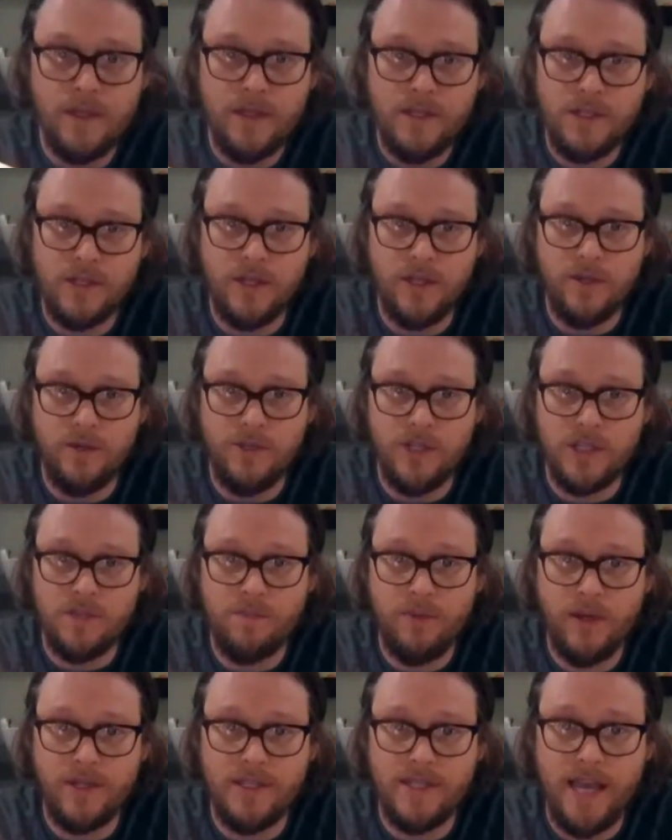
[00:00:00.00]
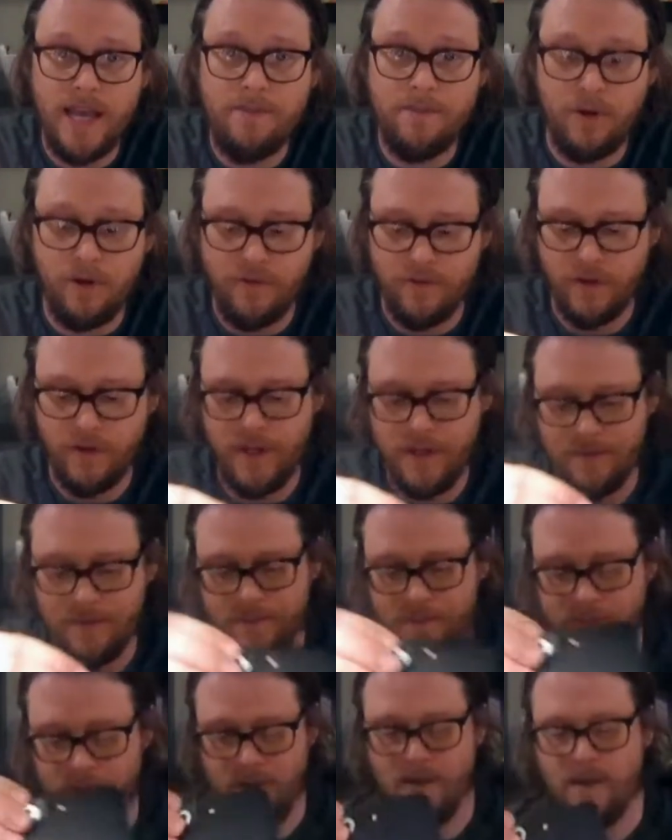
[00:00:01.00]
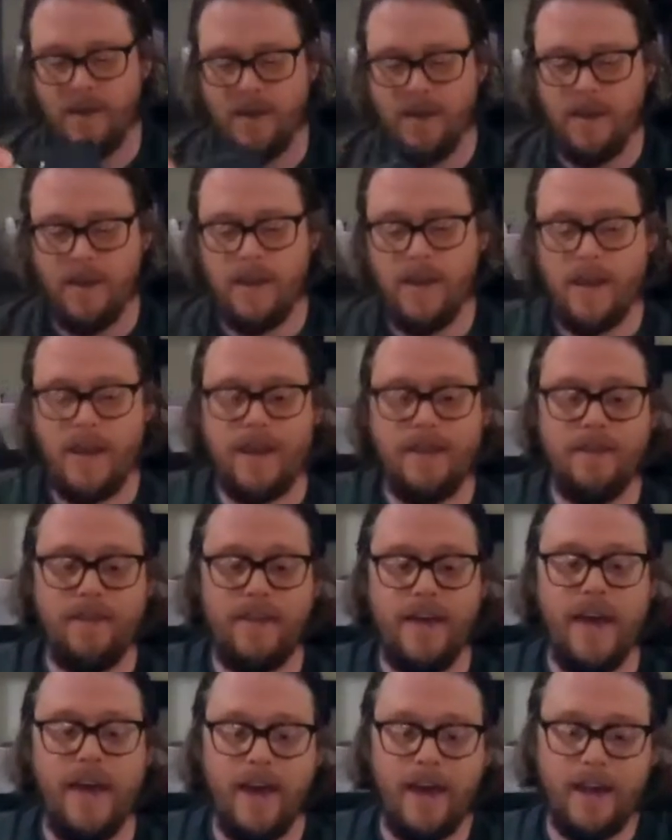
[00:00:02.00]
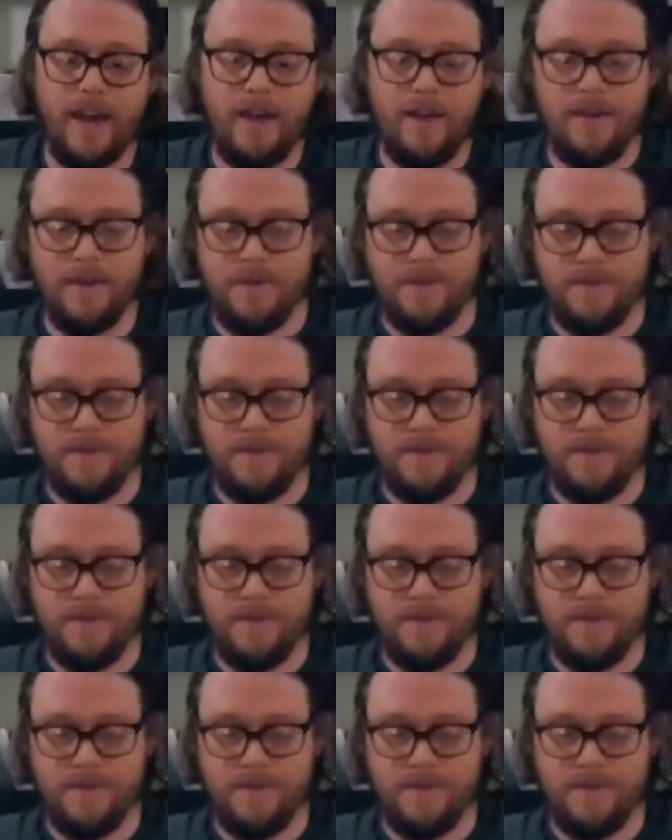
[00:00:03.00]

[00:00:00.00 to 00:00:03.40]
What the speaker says: So you just put tape over it, and then